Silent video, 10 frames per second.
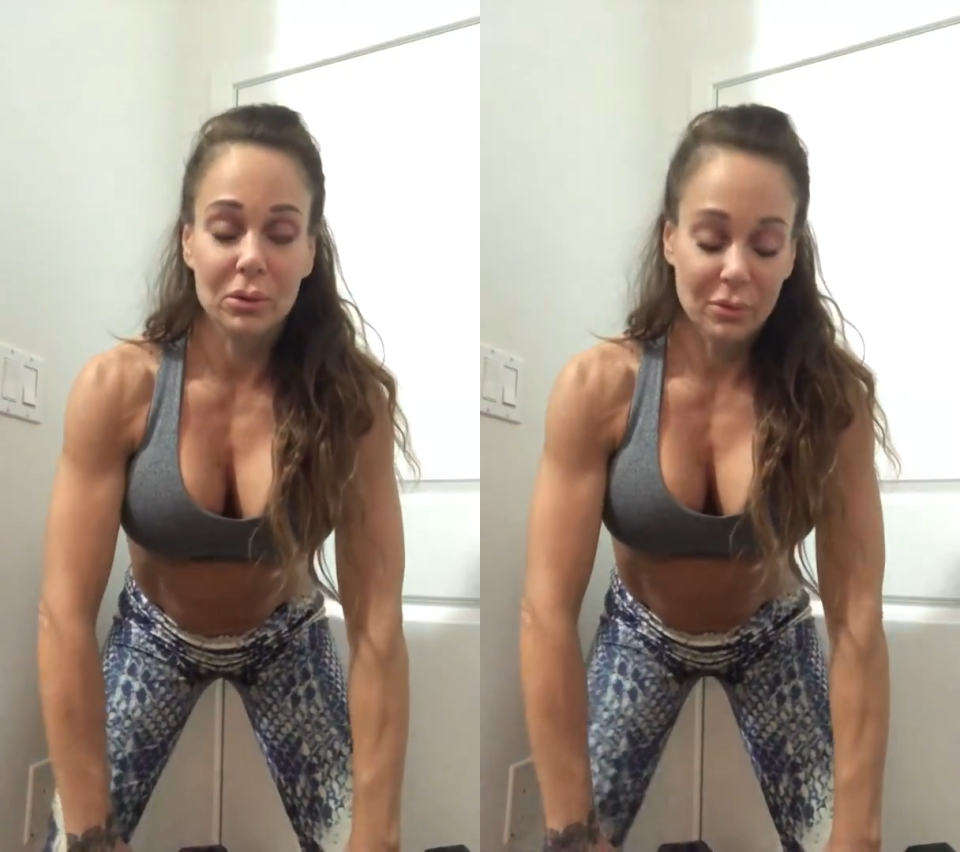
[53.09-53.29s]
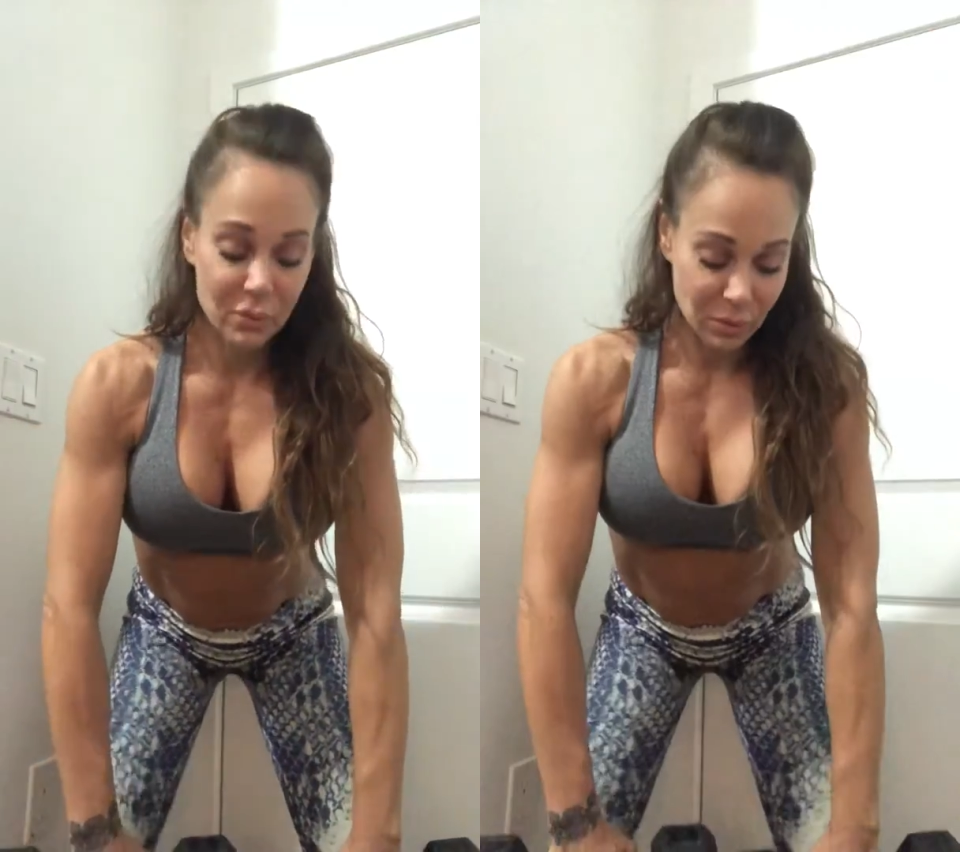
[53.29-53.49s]

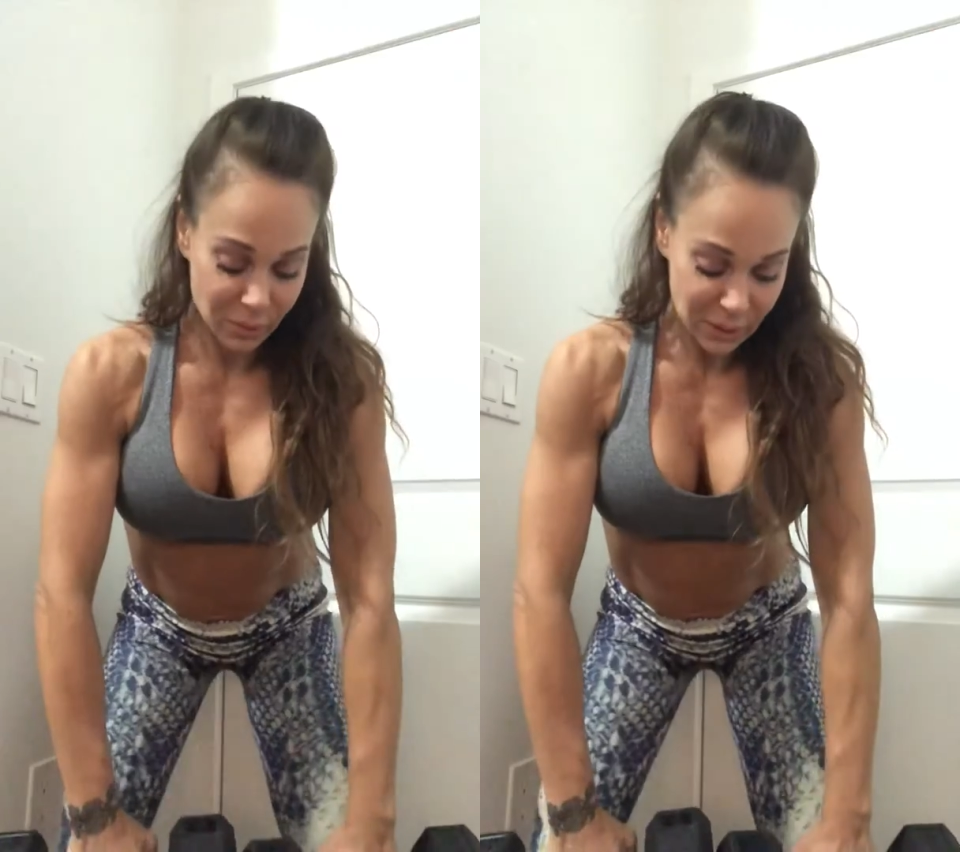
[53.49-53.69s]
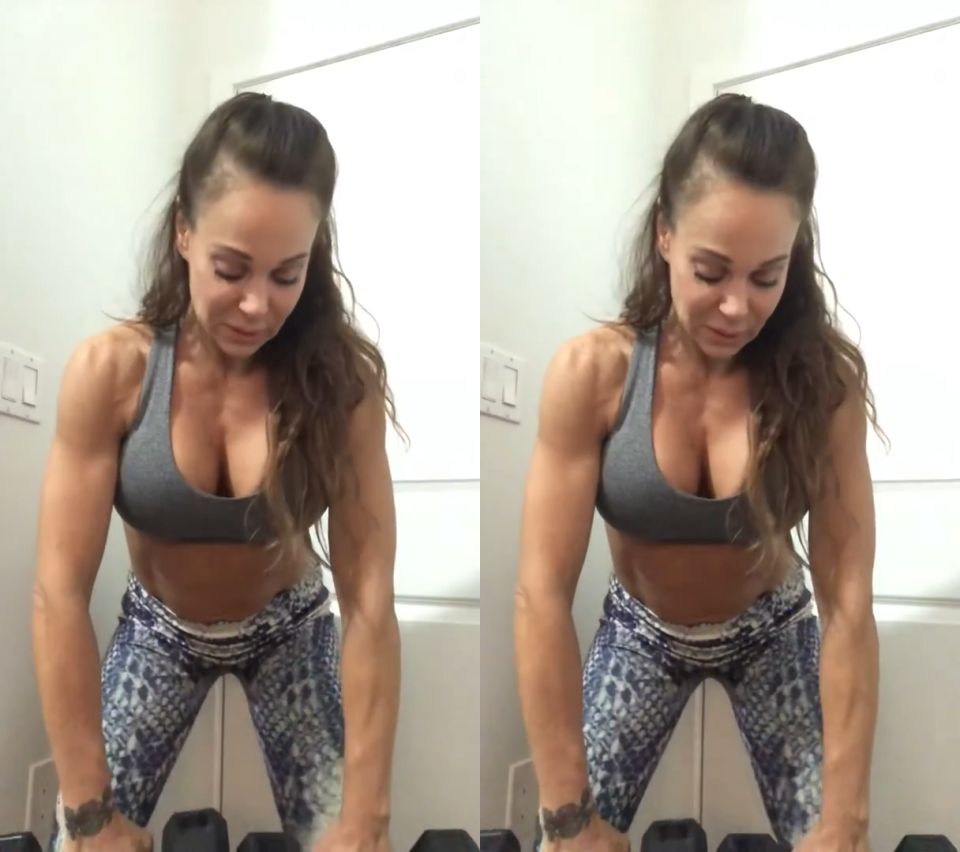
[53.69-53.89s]
know if you can
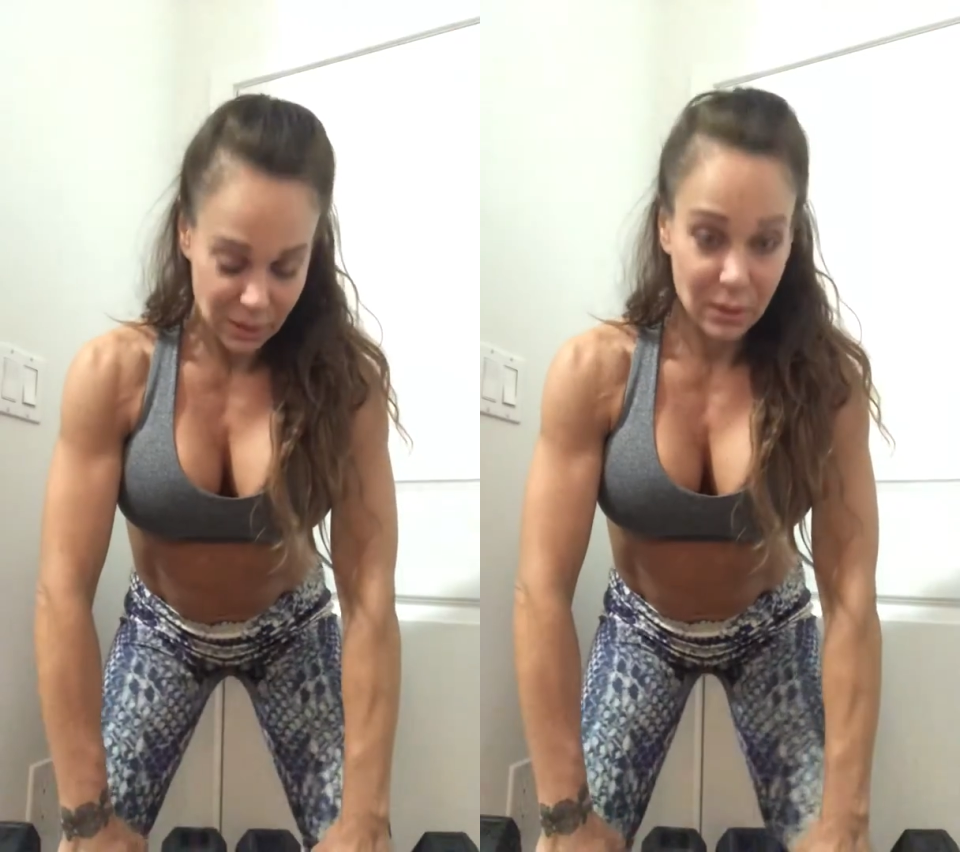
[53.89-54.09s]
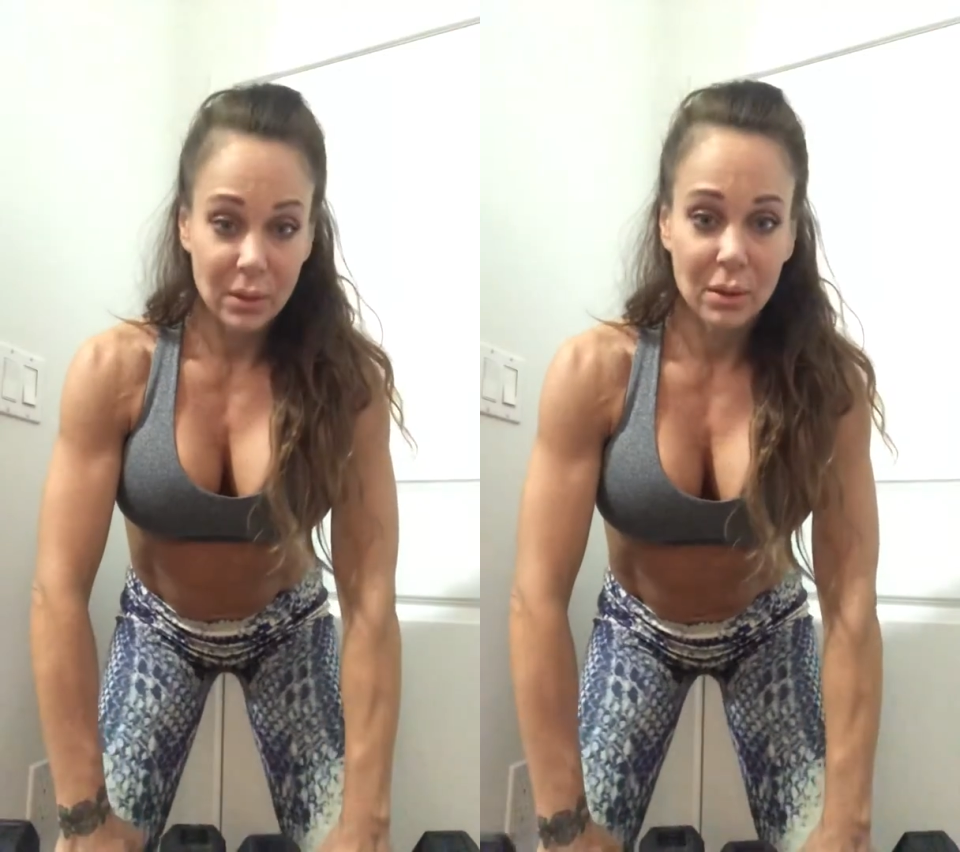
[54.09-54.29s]
really see
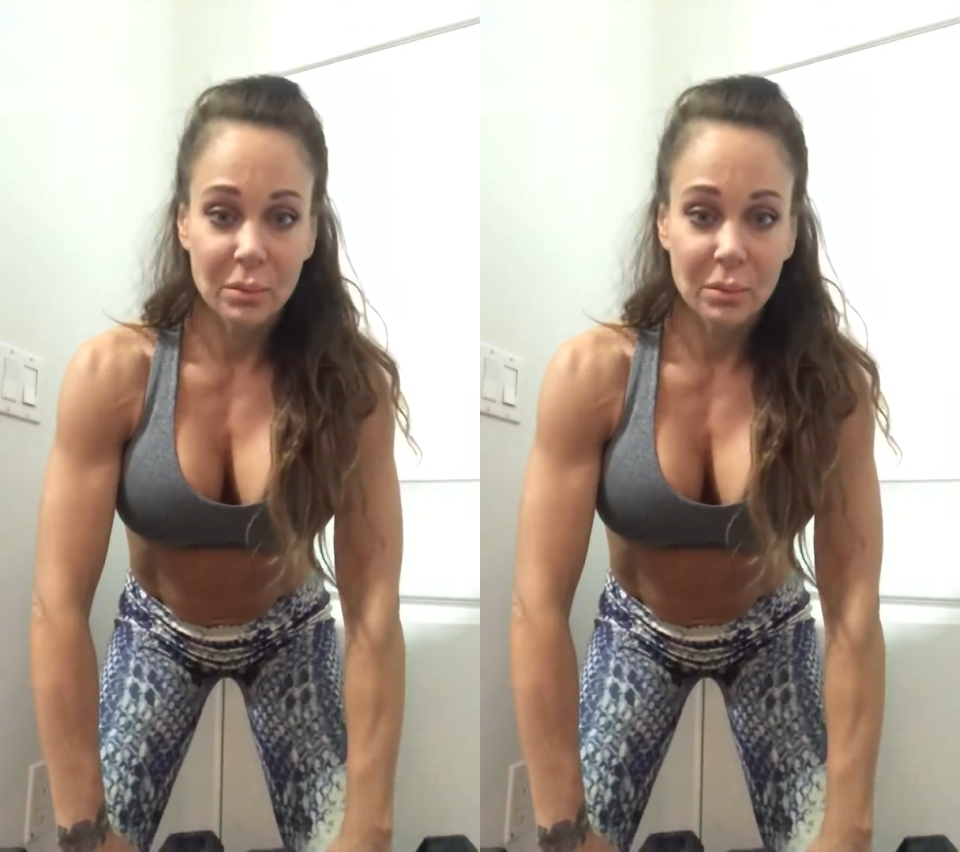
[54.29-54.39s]
it,